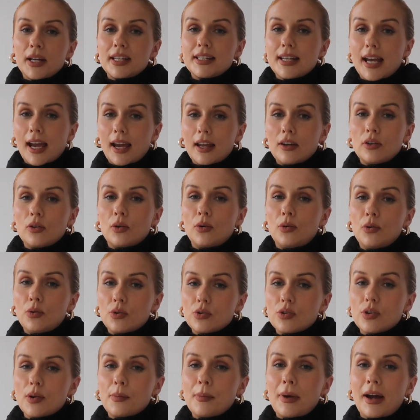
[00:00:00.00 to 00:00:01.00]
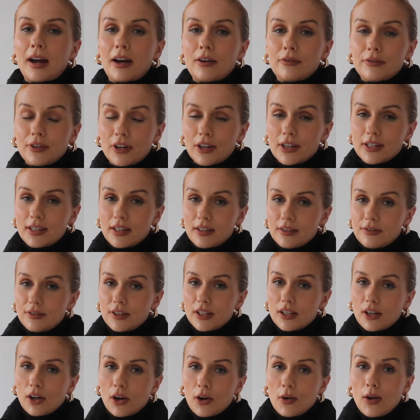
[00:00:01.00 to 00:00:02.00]
my 10 autumn outfit ideas
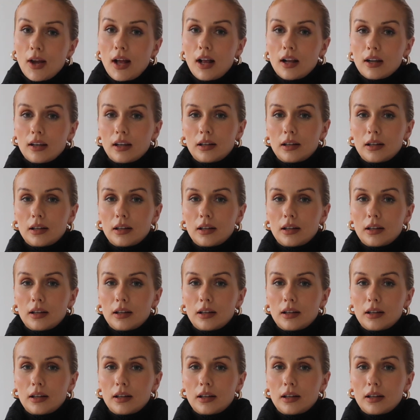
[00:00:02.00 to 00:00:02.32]
video.